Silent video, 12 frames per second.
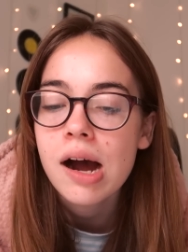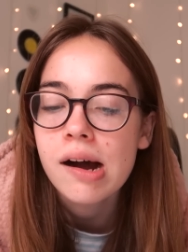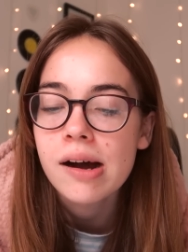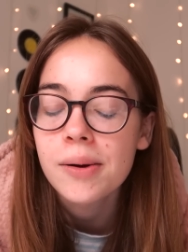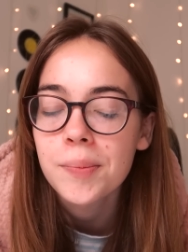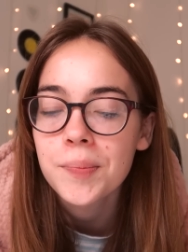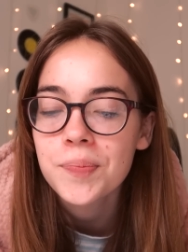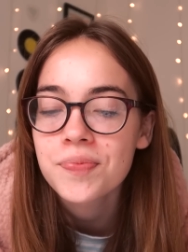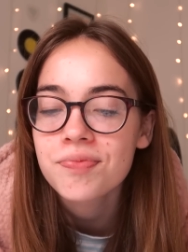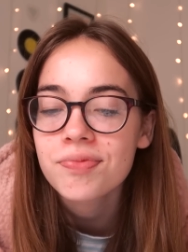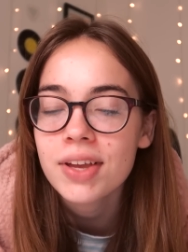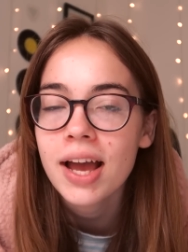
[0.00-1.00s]

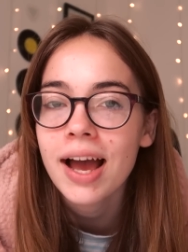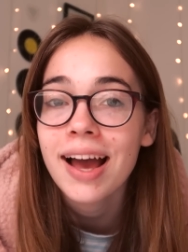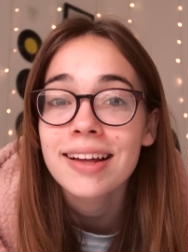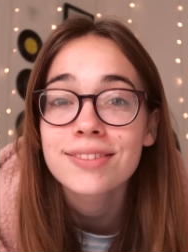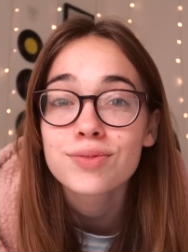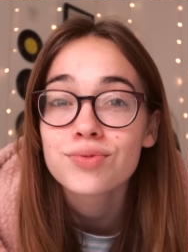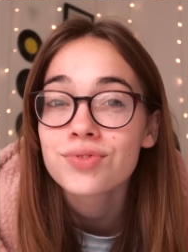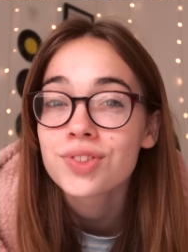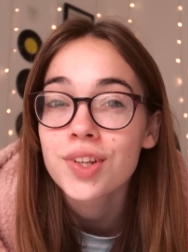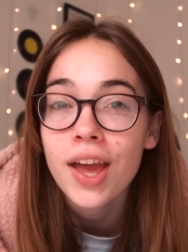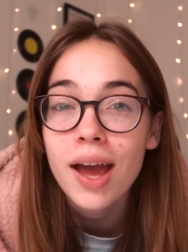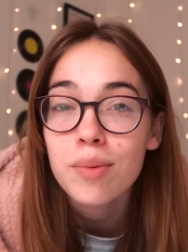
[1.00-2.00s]

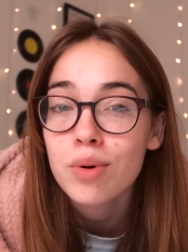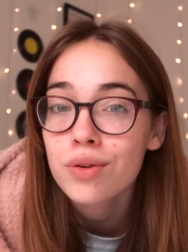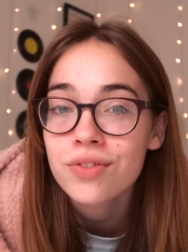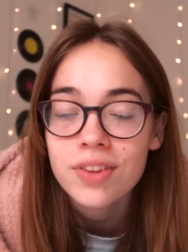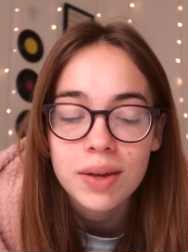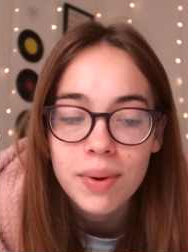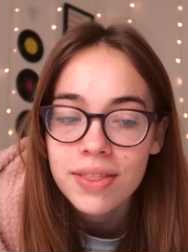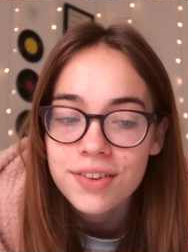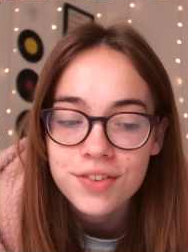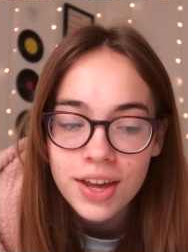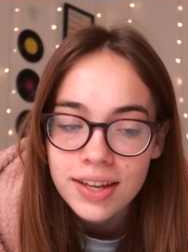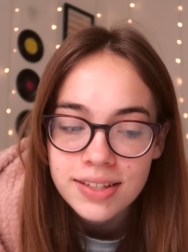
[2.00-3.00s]
And yeah, we'll see where the
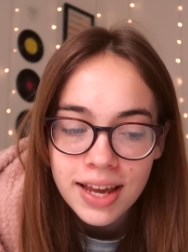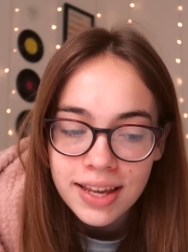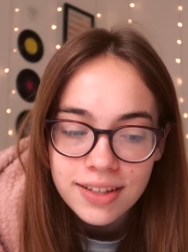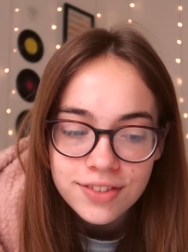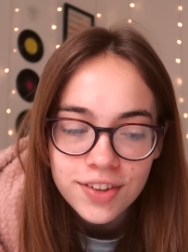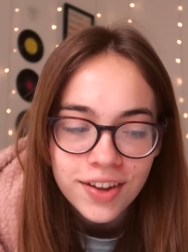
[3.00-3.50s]
day takes